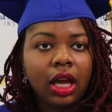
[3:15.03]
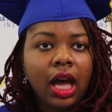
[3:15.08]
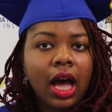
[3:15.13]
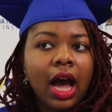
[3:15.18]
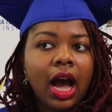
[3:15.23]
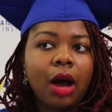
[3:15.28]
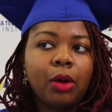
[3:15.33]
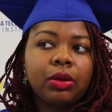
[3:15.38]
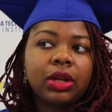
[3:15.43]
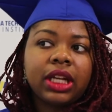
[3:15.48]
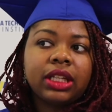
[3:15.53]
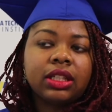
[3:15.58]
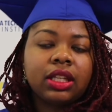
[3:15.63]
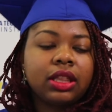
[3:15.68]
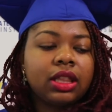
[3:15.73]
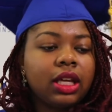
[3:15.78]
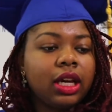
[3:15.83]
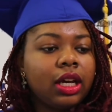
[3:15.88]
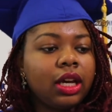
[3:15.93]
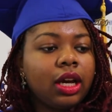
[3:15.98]
I would like to
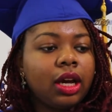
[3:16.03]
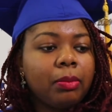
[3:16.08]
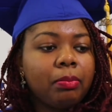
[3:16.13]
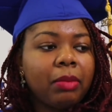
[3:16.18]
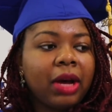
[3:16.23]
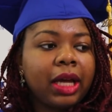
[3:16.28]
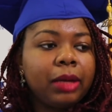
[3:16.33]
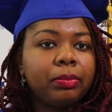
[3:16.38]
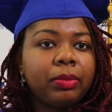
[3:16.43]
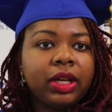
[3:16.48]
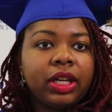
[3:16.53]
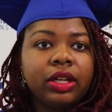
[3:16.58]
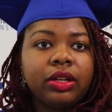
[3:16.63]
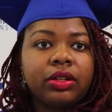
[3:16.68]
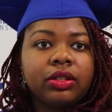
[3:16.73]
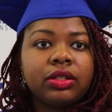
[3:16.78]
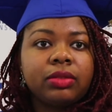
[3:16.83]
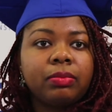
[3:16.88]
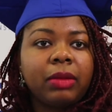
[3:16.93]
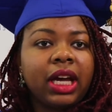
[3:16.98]
thank my
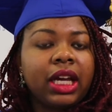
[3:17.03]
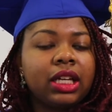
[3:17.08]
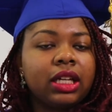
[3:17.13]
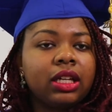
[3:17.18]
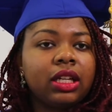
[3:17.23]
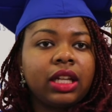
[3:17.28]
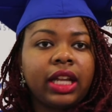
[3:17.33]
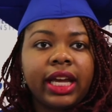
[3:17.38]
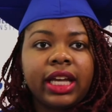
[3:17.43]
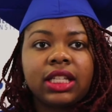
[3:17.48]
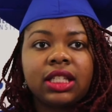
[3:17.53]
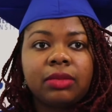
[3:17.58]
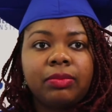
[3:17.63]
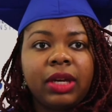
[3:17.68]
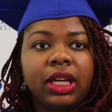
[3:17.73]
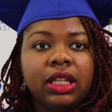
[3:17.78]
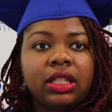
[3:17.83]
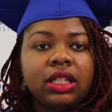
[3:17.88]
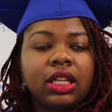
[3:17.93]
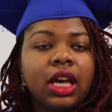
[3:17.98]
peers, my
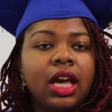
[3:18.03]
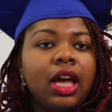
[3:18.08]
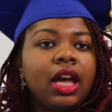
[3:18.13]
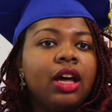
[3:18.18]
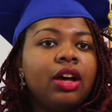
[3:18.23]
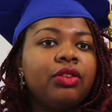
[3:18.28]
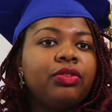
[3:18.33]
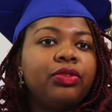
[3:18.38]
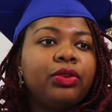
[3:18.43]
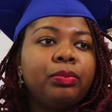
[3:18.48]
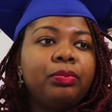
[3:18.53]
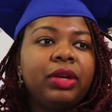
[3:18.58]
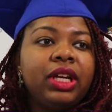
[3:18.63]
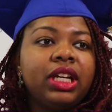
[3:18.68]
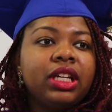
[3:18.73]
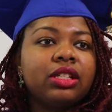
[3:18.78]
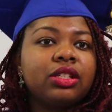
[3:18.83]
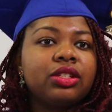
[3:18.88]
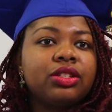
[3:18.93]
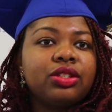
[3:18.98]
classmates, for
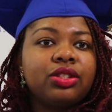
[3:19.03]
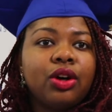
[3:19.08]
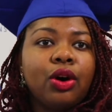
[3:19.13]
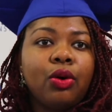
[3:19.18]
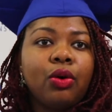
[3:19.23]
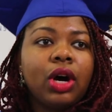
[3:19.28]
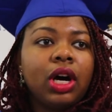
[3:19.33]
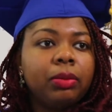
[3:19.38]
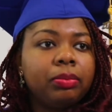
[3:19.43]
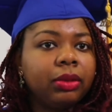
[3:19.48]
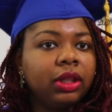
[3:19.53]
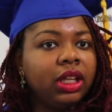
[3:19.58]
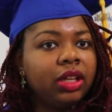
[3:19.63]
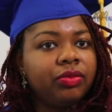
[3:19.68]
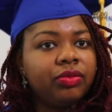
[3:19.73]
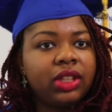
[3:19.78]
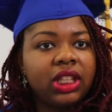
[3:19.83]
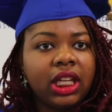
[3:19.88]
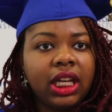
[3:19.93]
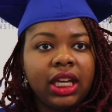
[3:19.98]
being so
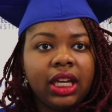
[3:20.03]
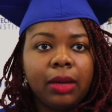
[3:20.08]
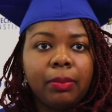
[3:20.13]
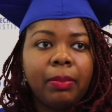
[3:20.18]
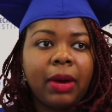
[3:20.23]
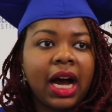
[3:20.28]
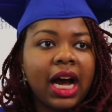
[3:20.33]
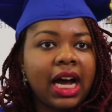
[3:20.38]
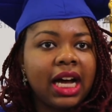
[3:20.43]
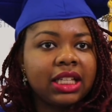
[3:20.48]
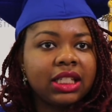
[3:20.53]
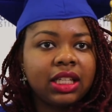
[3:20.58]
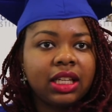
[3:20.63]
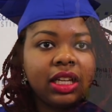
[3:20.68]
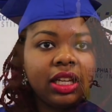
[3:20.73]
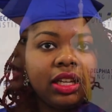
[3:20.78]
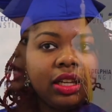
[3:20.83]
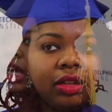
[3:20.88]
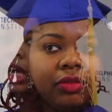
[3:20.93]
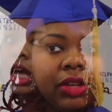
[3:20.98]
uplifting and
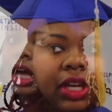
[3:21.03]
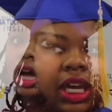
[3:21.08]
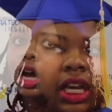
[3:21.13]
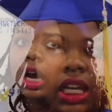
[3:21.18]
positive.